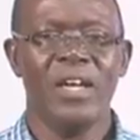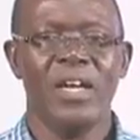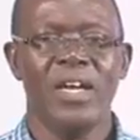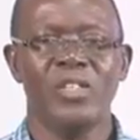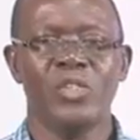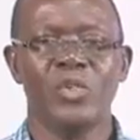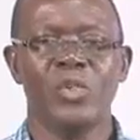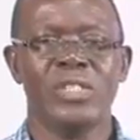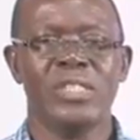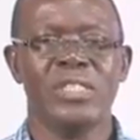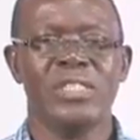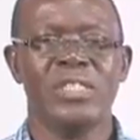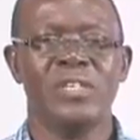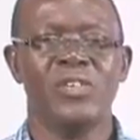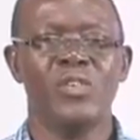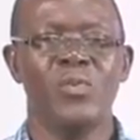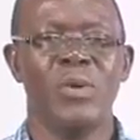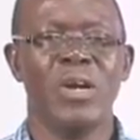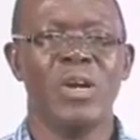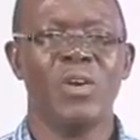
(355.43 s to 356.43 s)
And so it is the
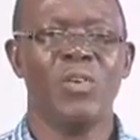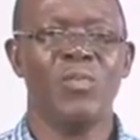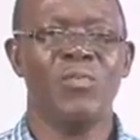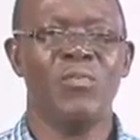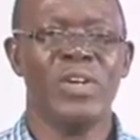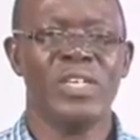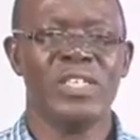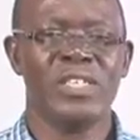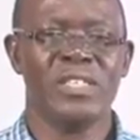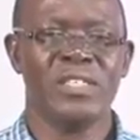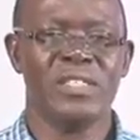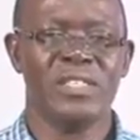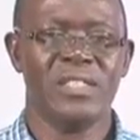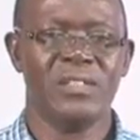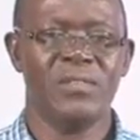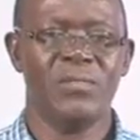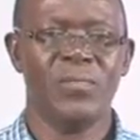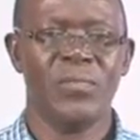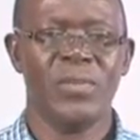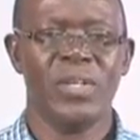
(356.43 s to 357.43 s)
human conversions
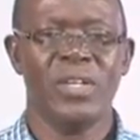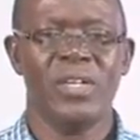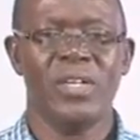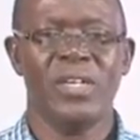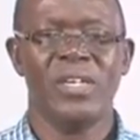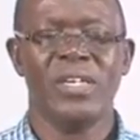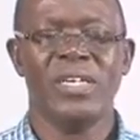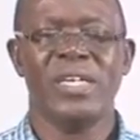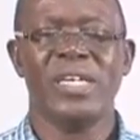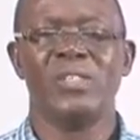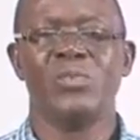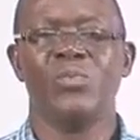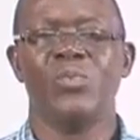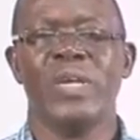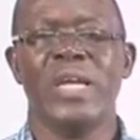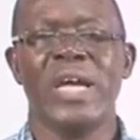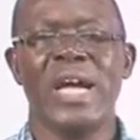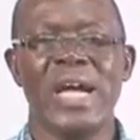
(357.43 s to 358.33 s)
that we